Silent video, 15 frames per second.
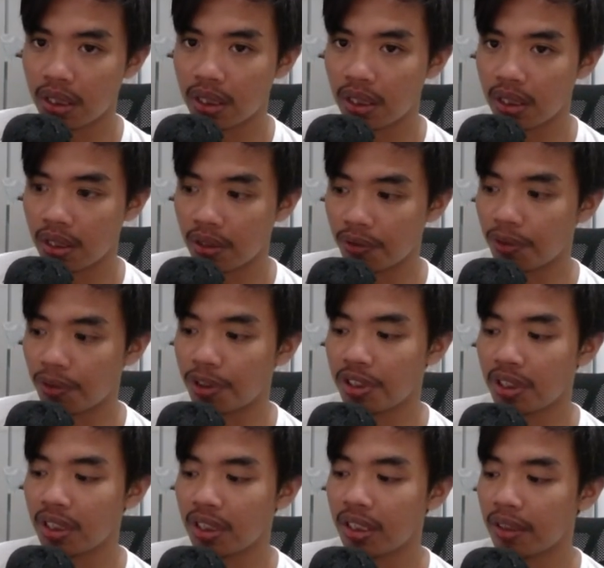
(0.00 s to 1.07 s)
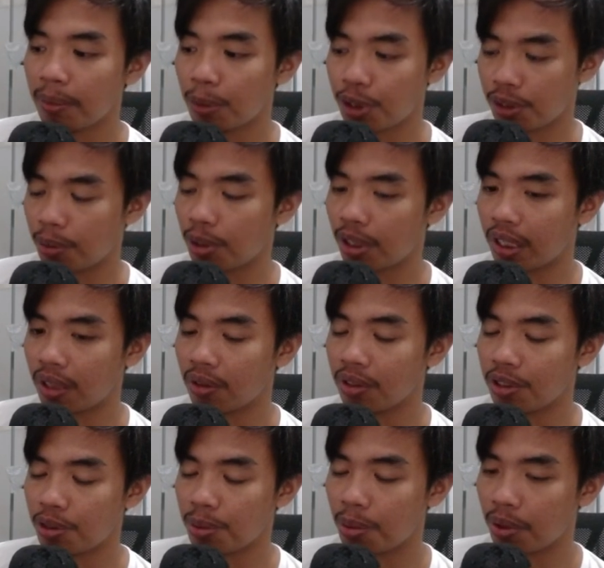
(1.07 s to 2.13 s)
Unfortunately, Motionboard can only
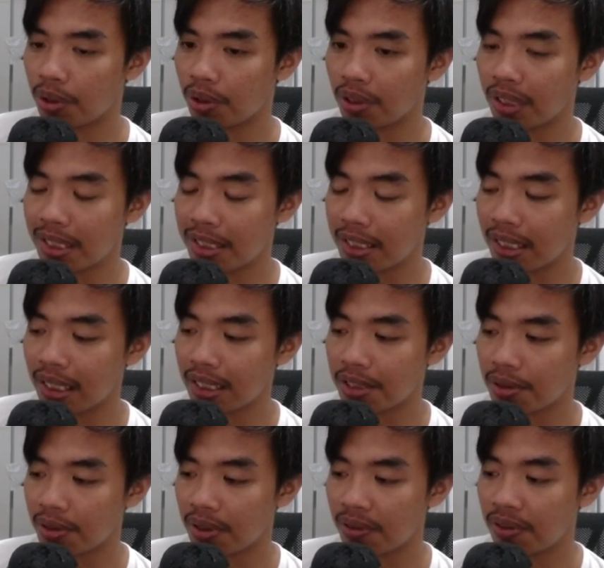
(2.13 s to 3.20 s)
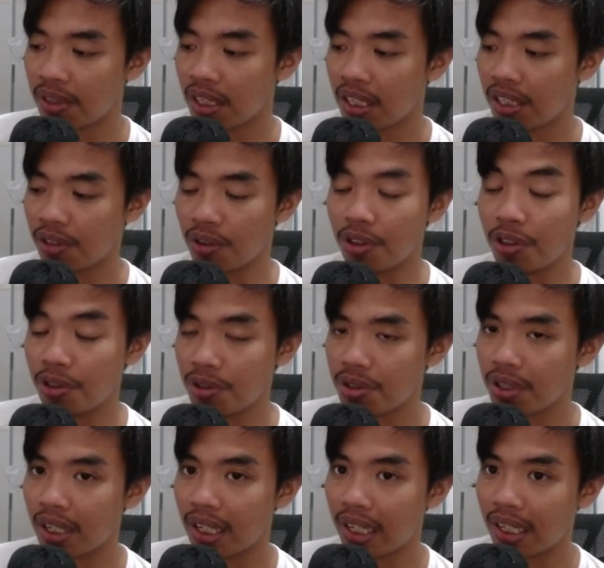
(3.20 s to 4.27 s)
support .stl, so if you're using
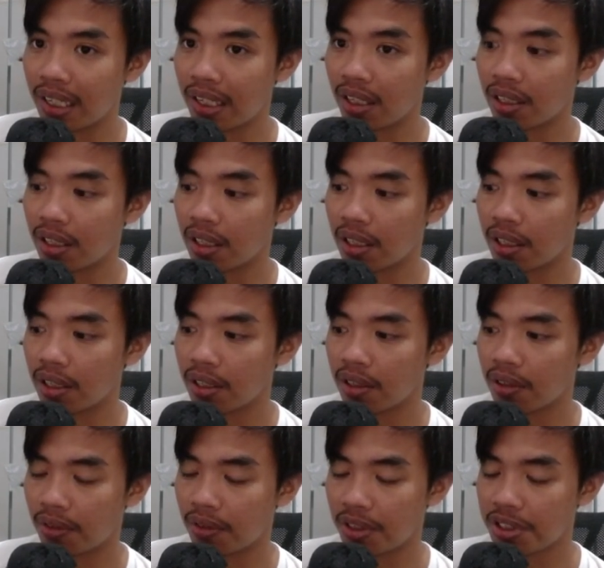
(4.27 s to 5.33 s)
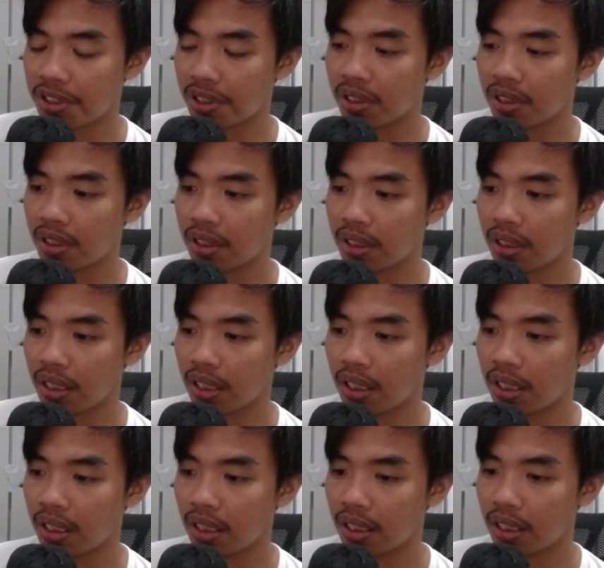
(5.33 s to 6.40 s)
any other version,
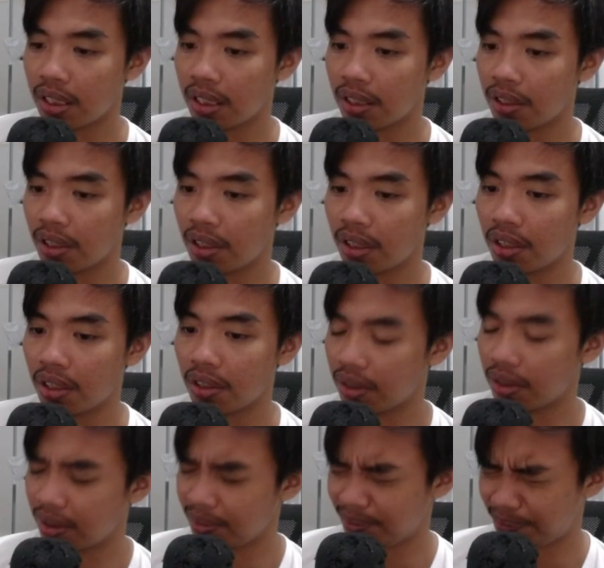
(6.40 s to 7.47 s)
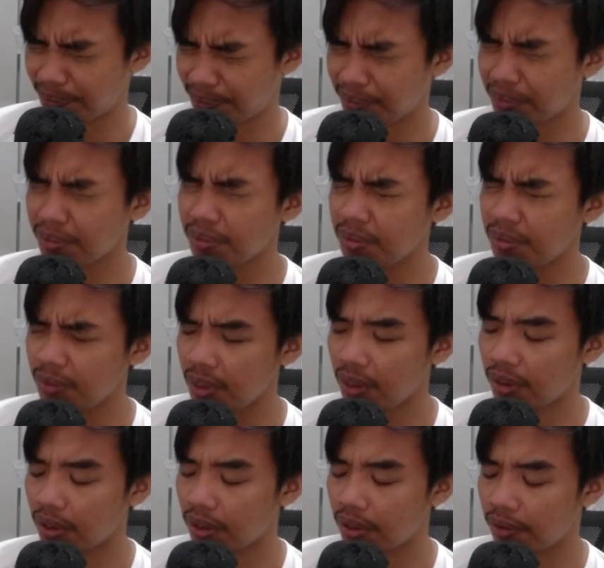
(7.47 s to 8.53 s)
any other
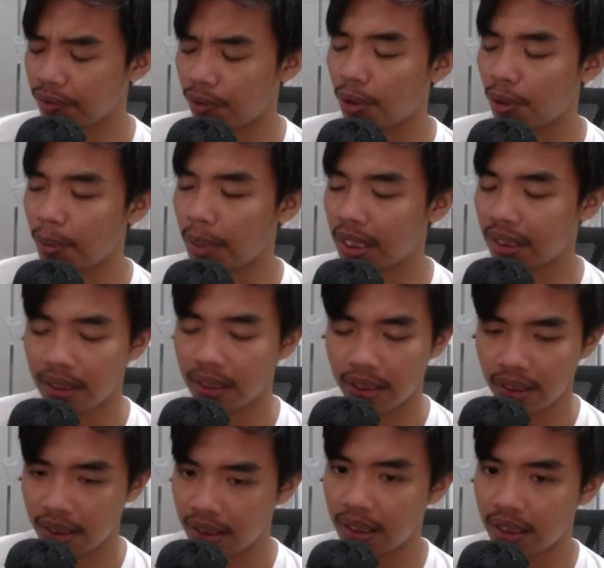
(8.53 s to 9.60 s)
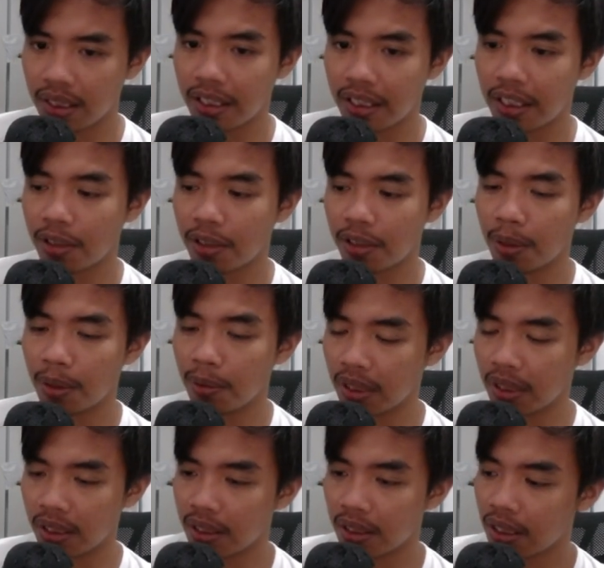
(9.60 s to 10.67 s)
format, then it cannot be read.
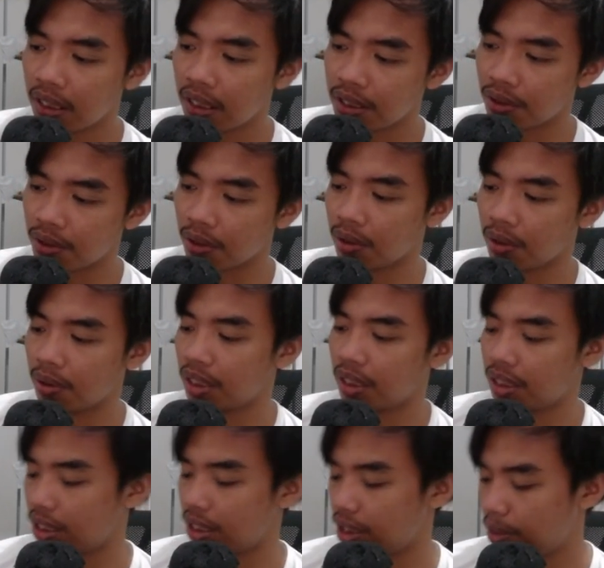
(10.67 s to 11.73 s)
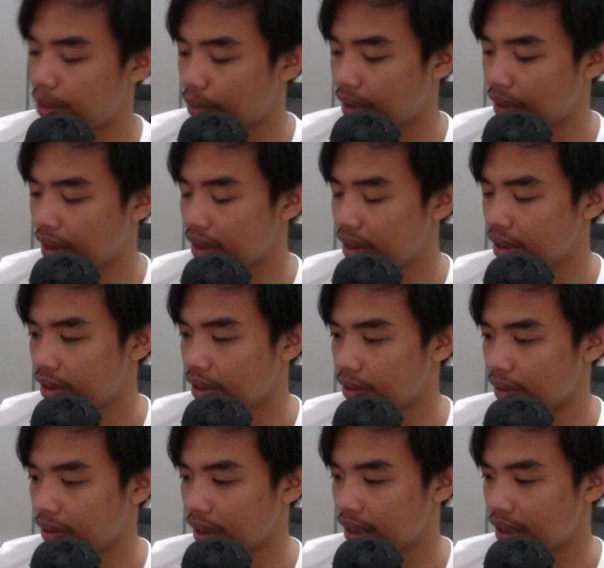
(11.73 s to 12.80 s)
So let's export this to
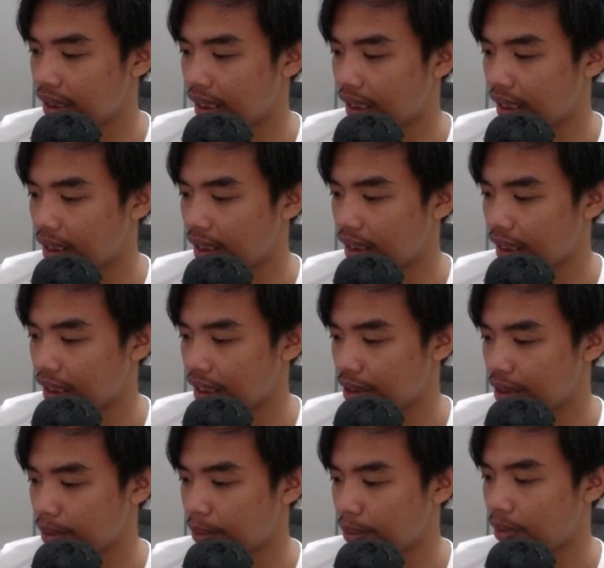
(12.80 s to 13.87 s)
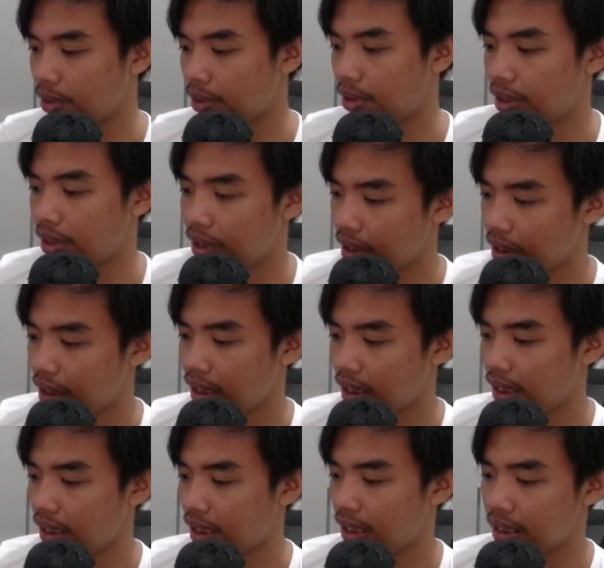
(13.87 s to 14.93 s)
STL, export
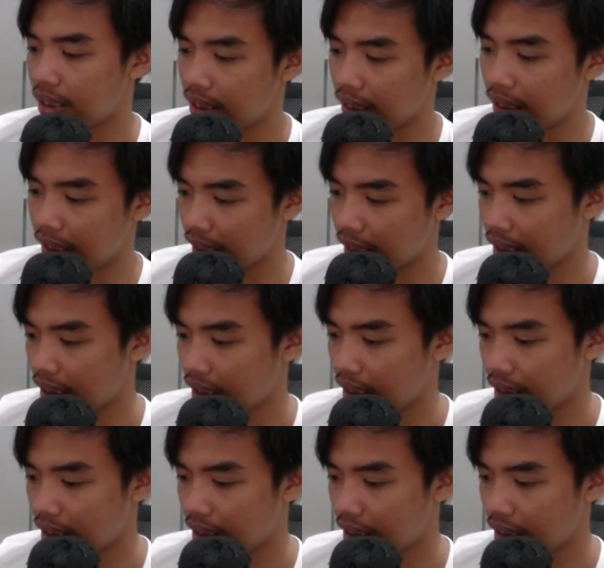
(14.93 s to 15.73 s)
STL,